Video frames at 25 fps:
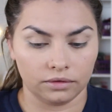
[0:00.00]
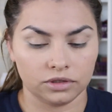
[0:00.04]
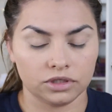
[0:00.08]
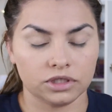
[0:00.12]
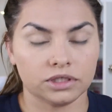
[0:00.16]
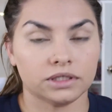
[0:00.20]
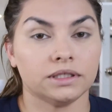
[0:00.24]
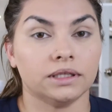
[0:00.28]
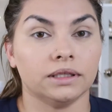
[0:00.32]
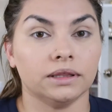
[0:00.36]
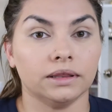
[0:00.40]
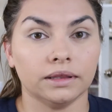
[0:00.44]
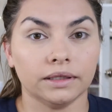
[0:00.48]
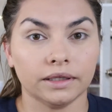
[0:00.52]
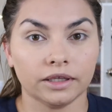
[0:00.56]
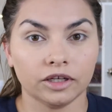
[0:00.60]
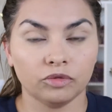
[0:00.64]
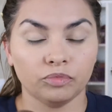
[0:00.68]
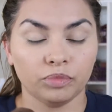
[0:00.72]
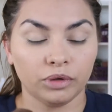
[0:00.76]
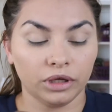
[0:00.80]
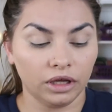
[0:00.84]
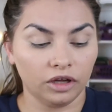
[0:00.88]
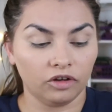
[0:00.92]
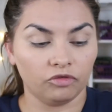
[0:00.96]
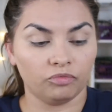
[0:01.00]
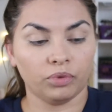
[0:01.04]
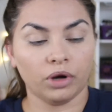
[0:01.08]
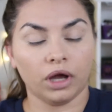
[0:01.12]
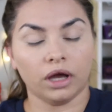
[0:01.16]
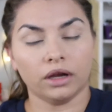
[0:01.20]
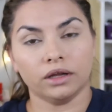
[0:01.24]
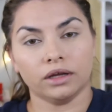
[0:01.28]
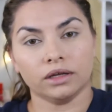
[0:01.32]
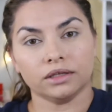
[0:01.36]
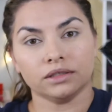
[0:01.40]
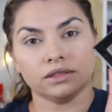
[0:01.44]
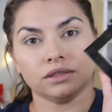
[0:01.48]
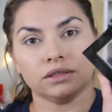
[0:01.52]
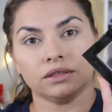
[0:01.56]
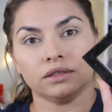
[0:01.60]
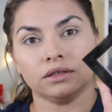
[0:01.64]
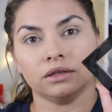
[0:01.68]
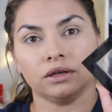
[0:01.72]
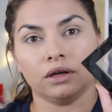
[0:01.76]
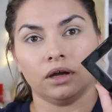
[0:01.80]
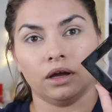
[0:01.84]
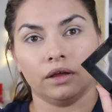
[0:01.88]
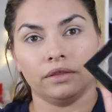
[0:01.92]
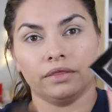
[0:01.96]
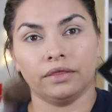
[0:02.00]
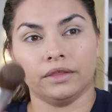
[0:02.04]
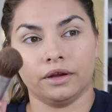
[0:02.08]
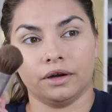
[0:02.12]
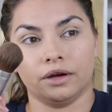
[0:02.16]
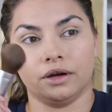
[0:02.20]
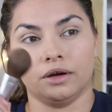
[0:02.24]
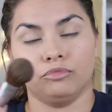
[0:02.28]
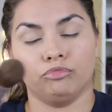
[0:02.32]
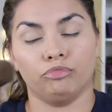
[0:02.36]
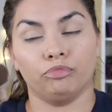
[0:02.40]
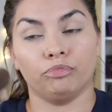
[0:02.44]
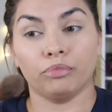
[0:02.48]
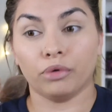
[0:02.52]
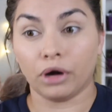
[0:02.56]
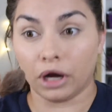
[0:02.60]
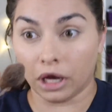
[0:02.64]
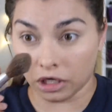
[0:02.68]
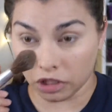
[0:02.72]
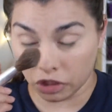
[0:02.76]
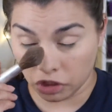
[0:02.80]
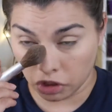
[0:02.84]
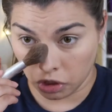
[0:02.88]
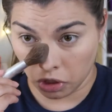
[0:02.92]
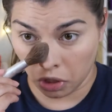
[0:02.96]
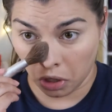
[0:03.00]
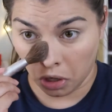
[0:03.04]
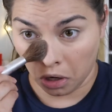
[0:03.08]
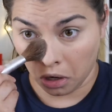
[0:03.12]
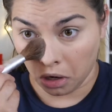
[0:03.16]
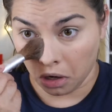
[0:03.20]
just a little bit of product on their brush